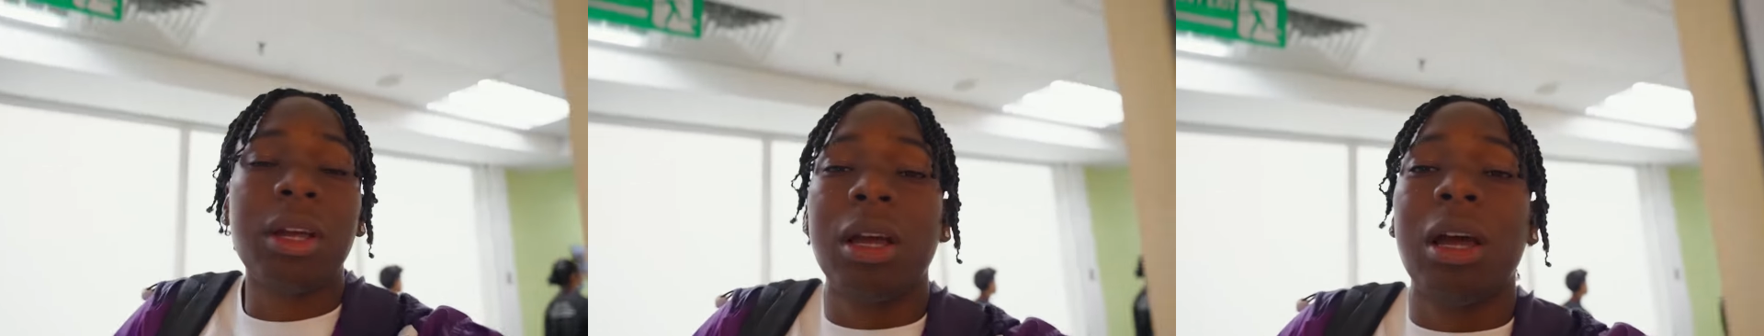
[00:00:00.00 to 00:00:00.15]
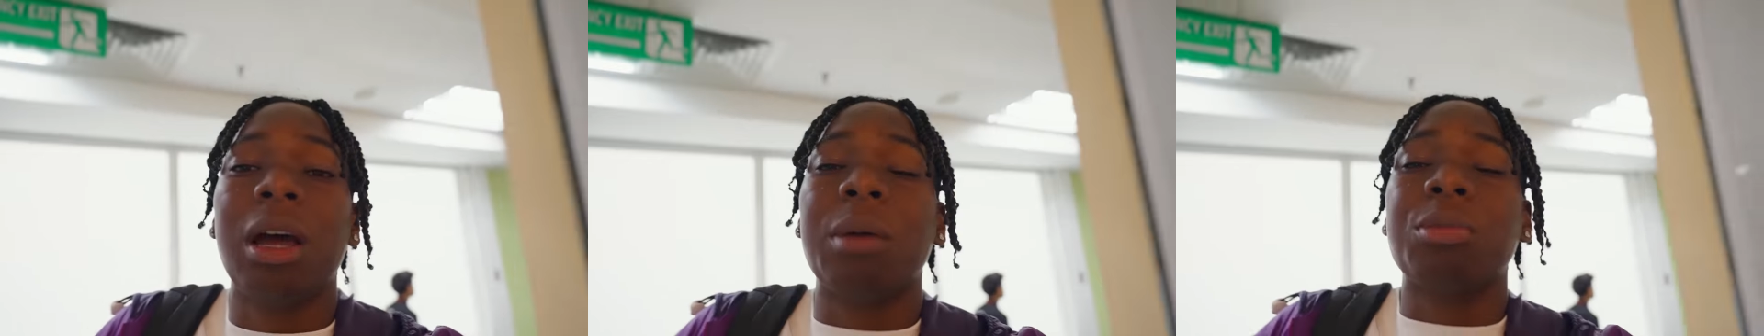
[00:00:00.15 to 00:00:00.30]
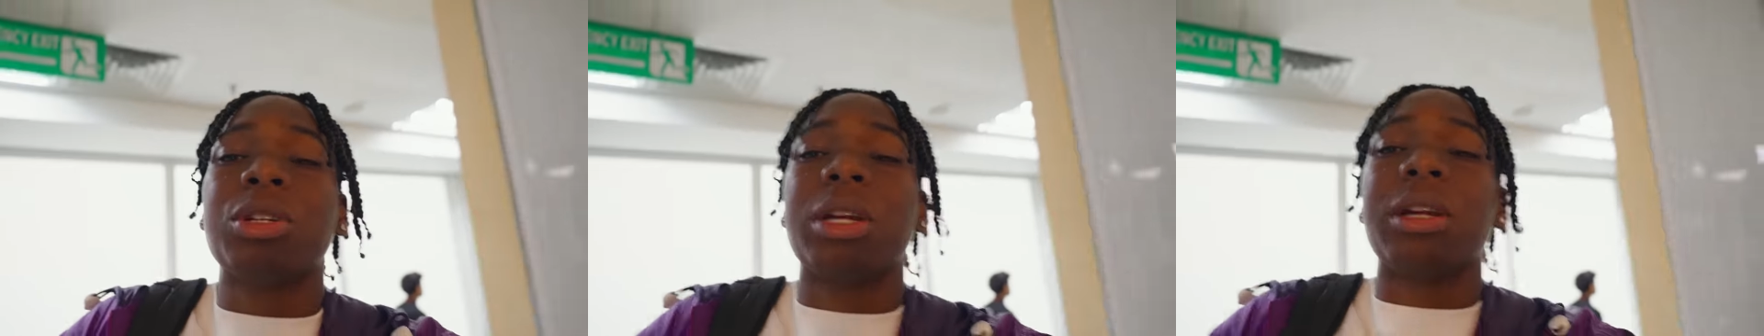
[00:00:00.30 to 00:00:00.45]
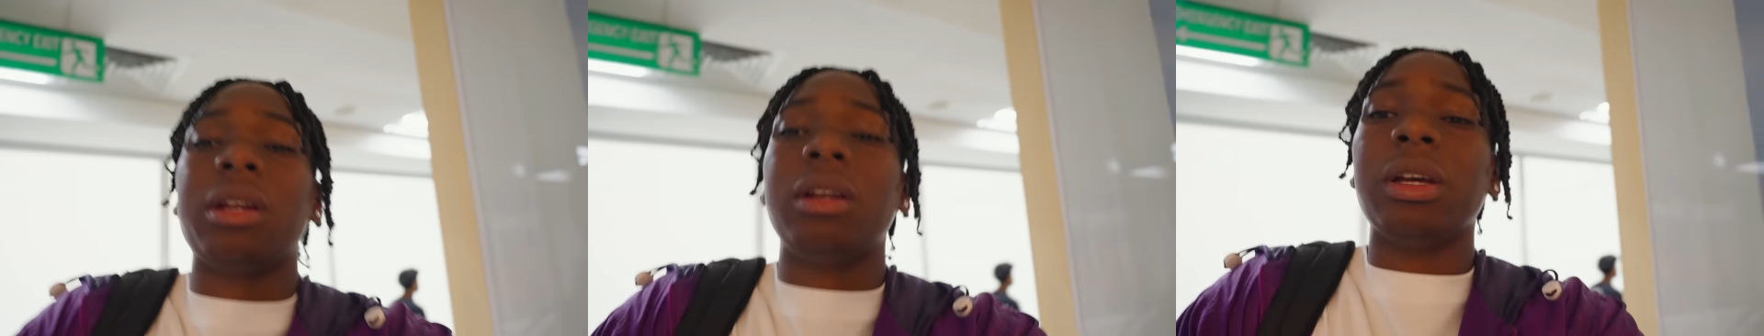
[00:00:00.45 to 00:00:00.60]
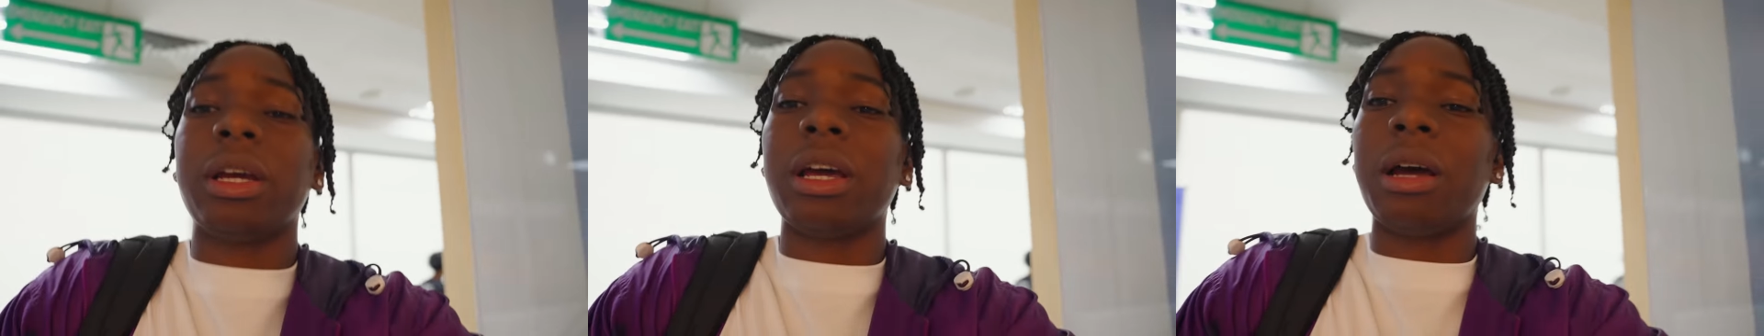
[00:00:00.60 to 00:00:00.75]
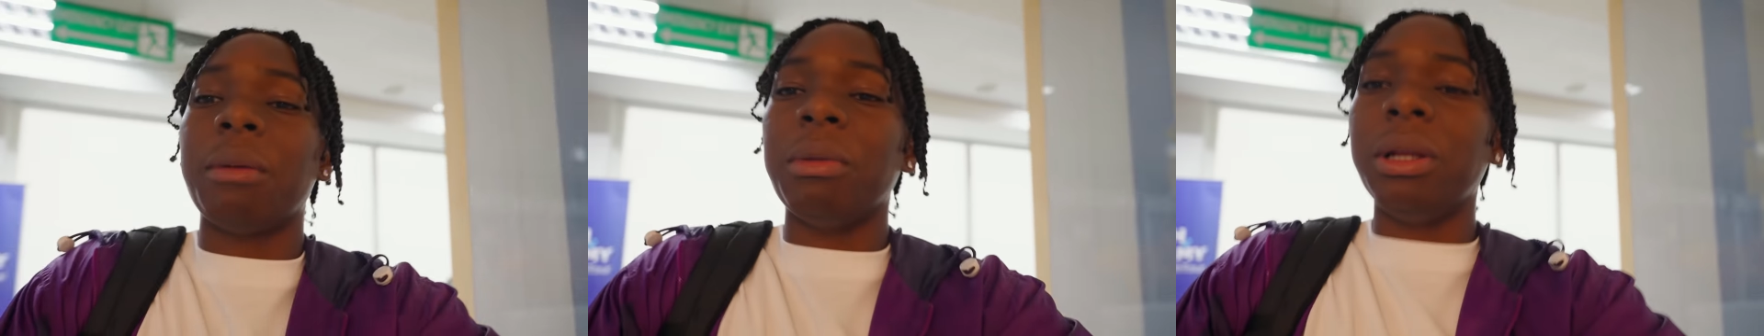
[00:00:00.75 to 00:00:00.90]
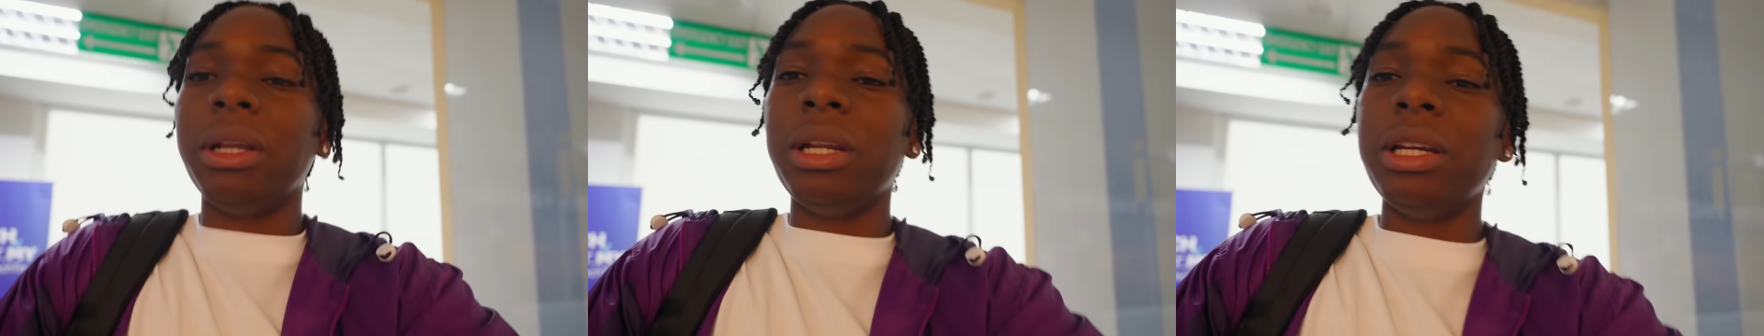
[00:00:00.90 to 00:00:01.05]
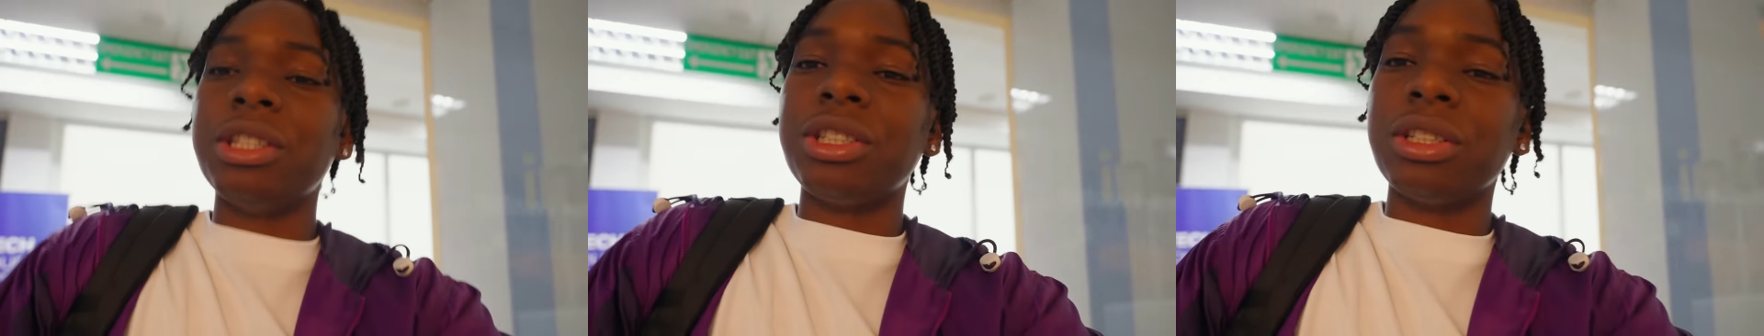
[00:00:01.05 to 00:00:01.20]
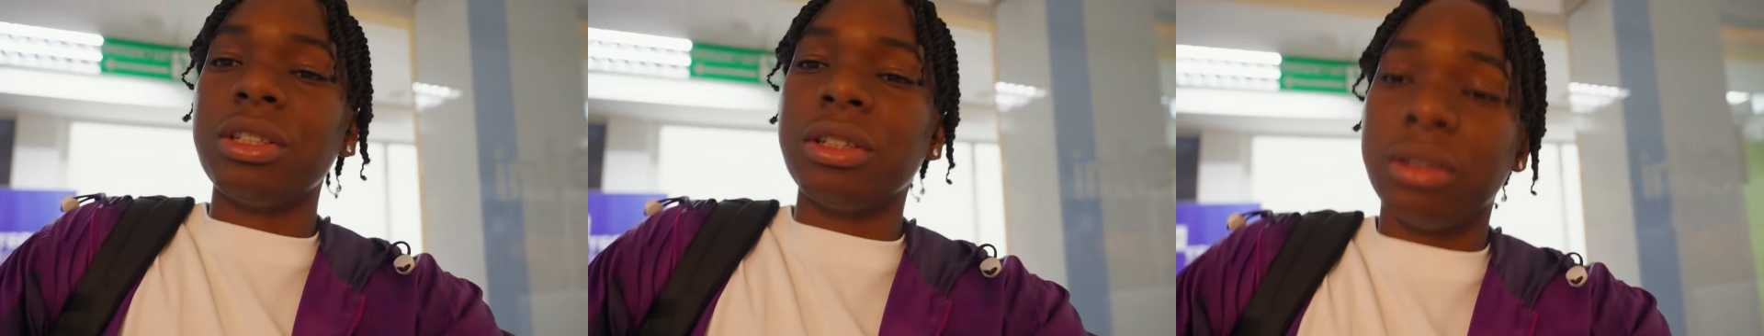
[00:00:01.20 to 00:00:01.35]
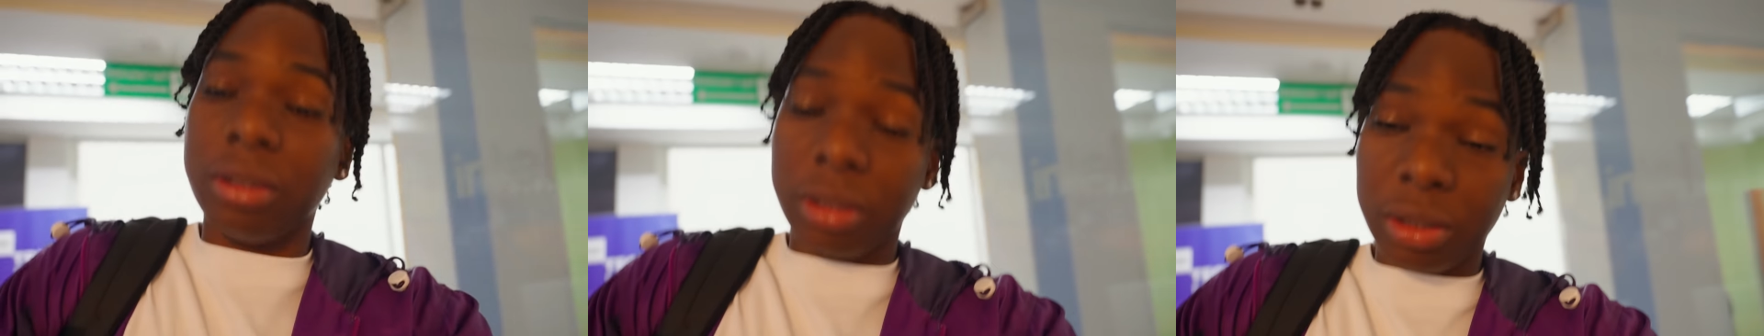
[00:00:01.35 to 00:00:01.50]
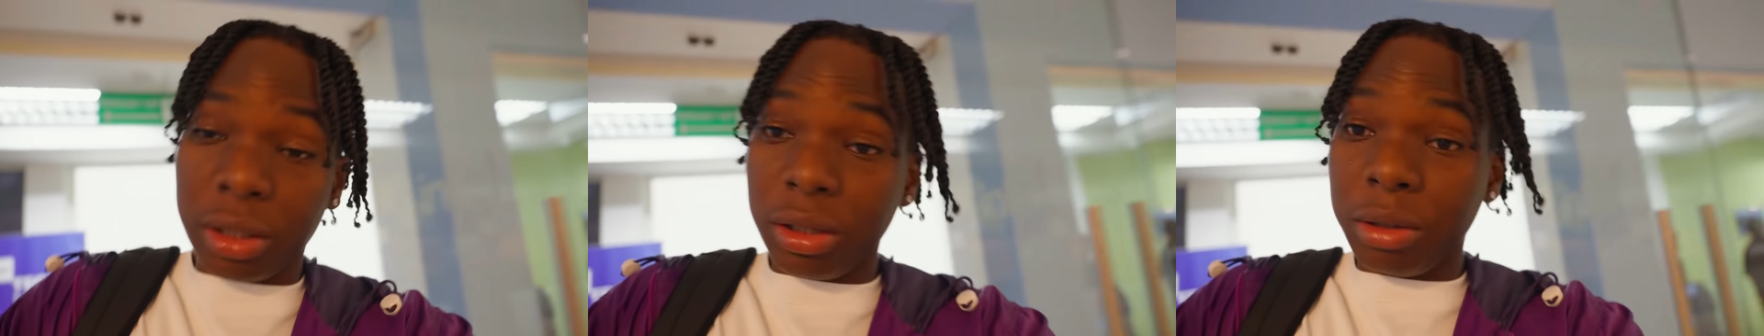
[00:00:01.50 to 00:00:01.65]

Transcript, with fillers: I'm trying to look at Malaysia and all